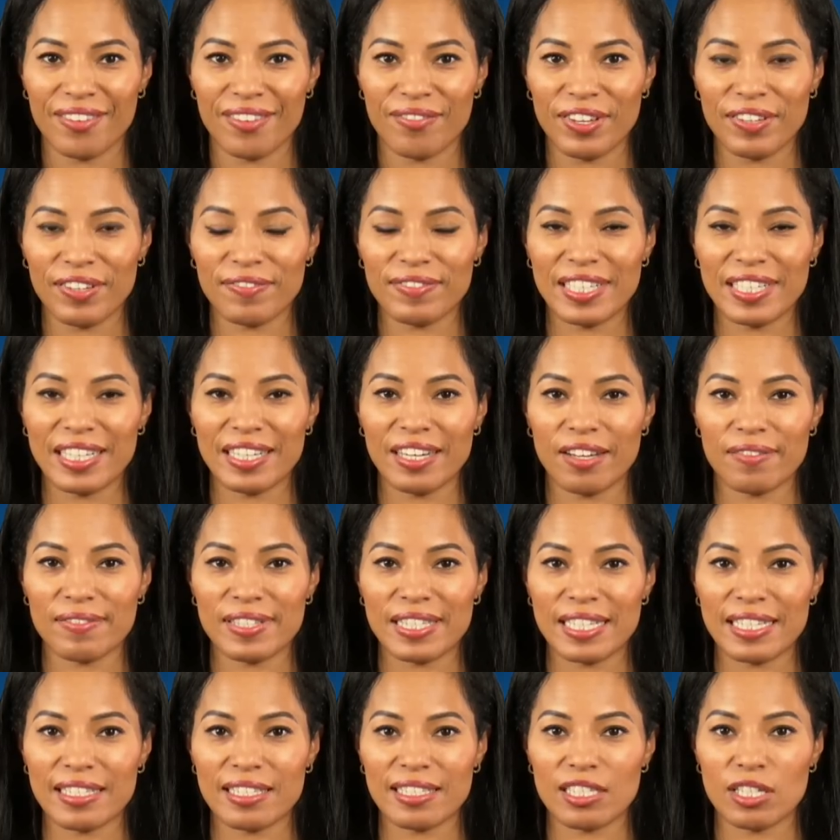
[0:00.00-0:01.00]
15 of
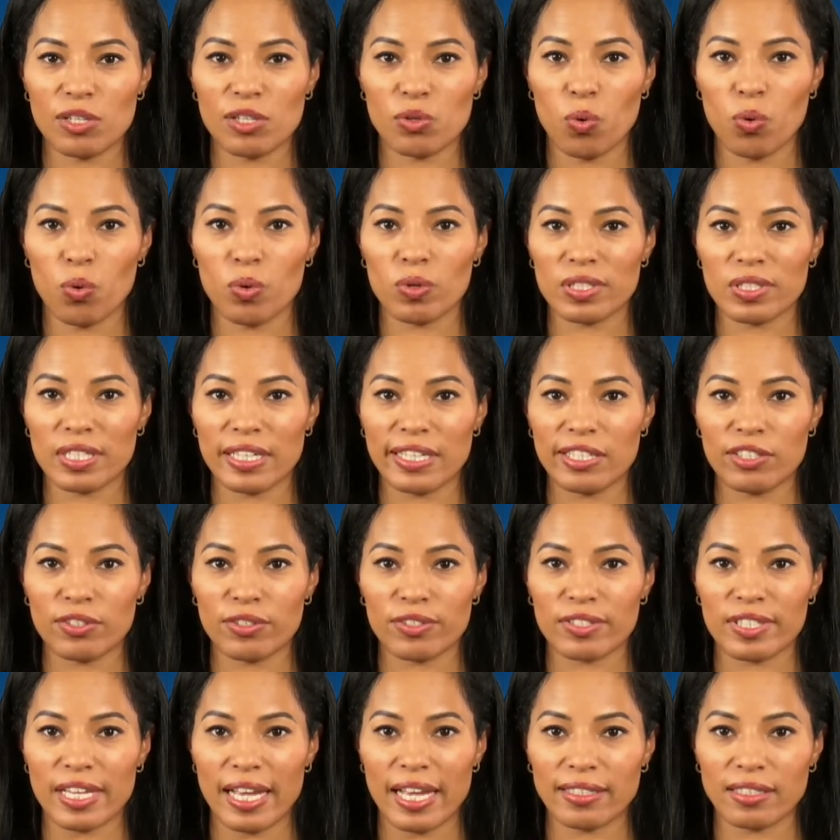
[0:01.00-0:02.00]
16 holes
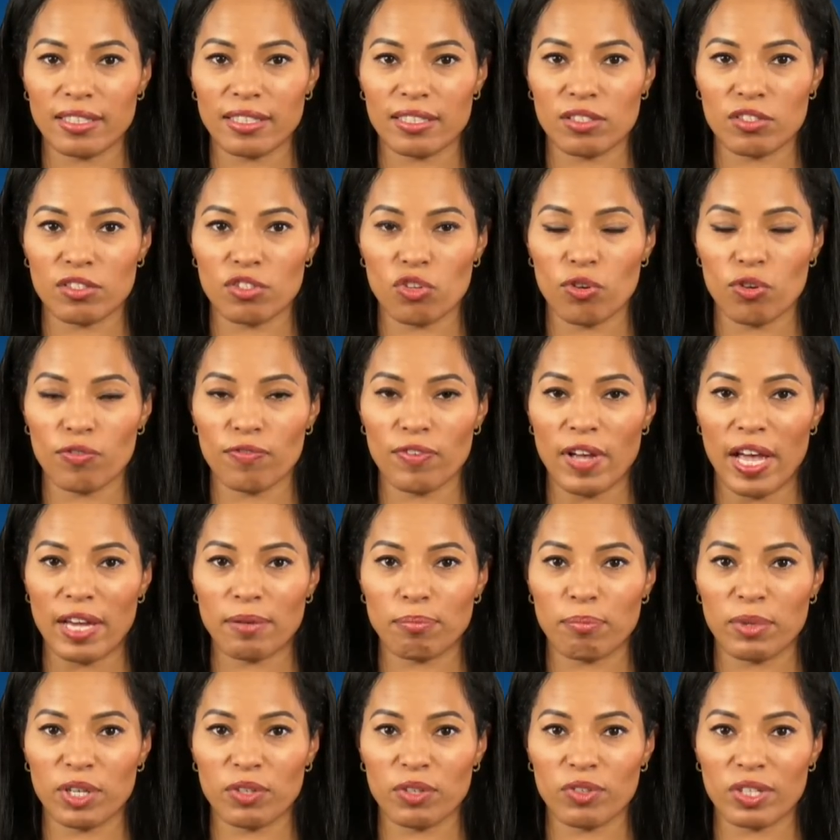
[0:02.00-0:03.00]
intersected
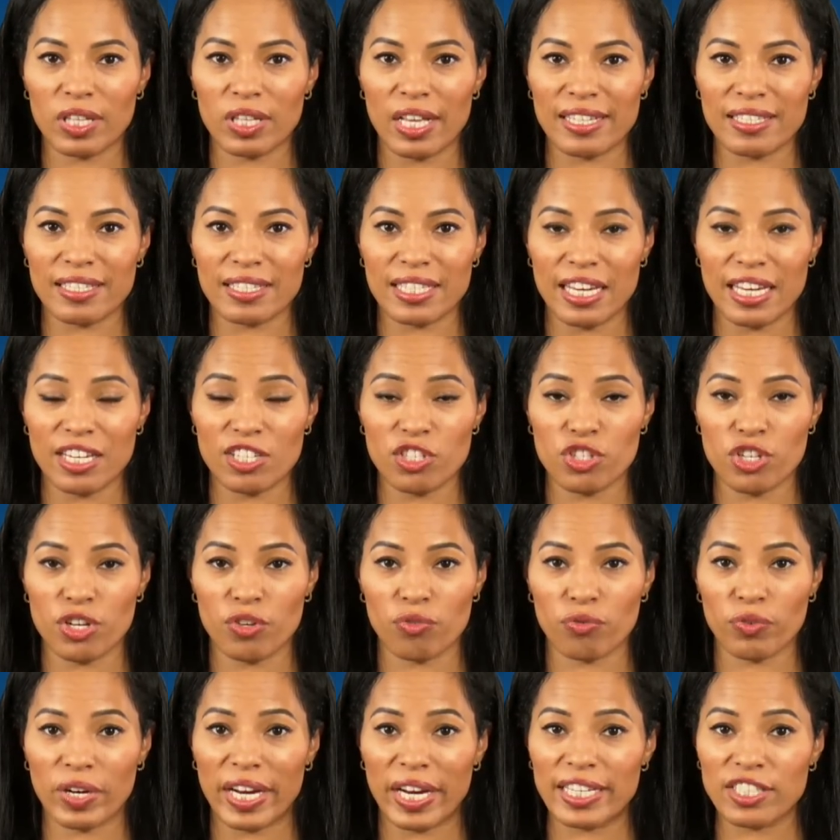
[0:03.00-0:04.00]
sulfide
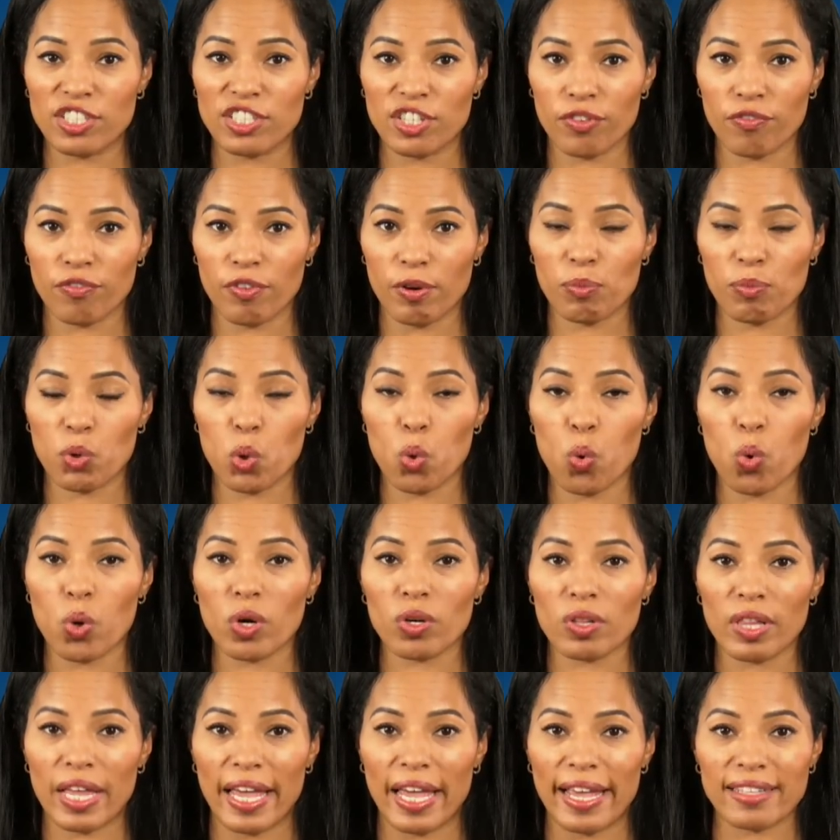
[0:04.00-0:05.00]
mineralization ranging from
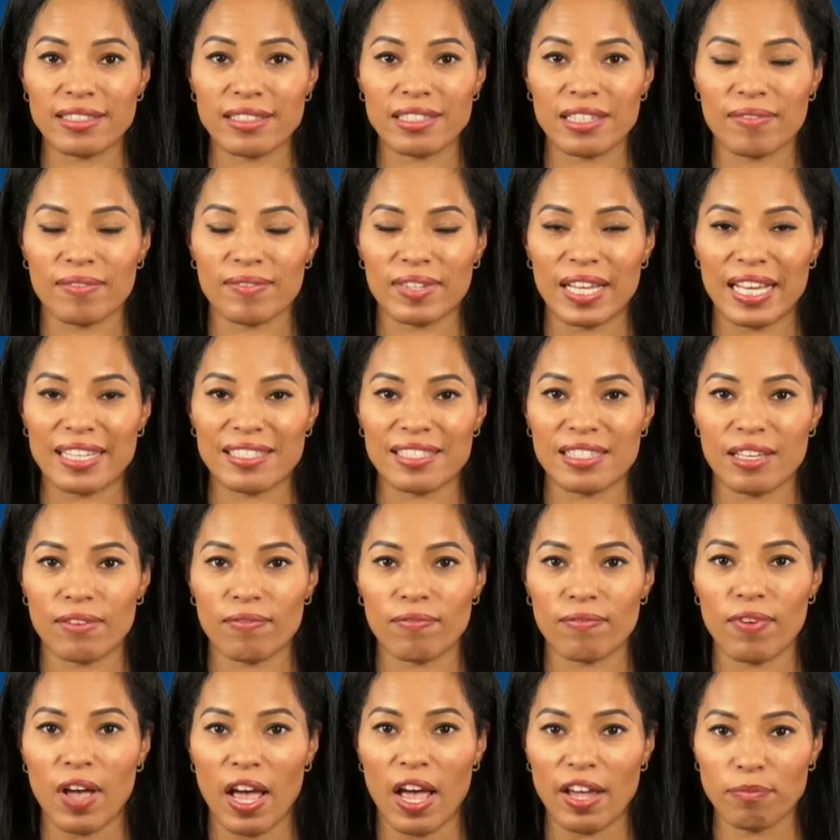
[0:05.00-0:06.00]
core lengths of less
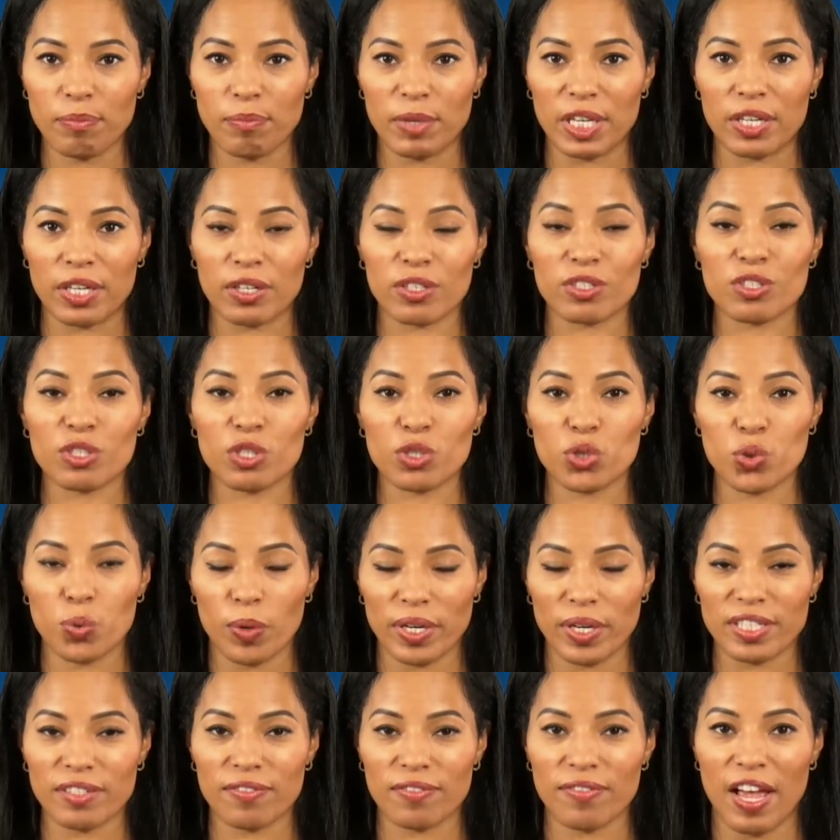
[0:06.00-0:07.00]
than 5 meters to
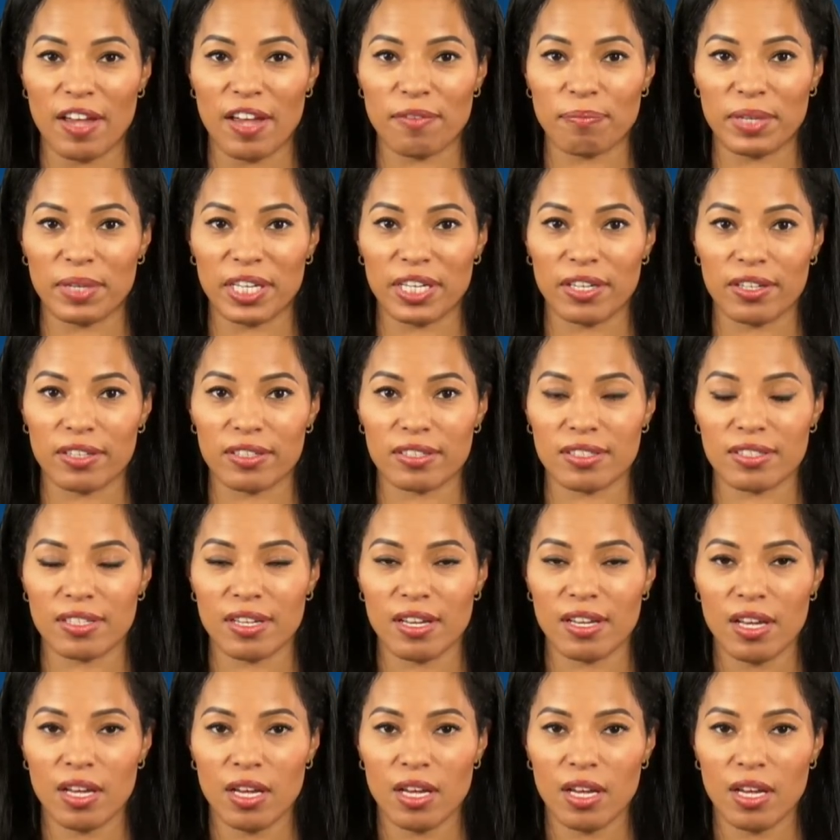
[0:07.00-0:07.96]
25 meters.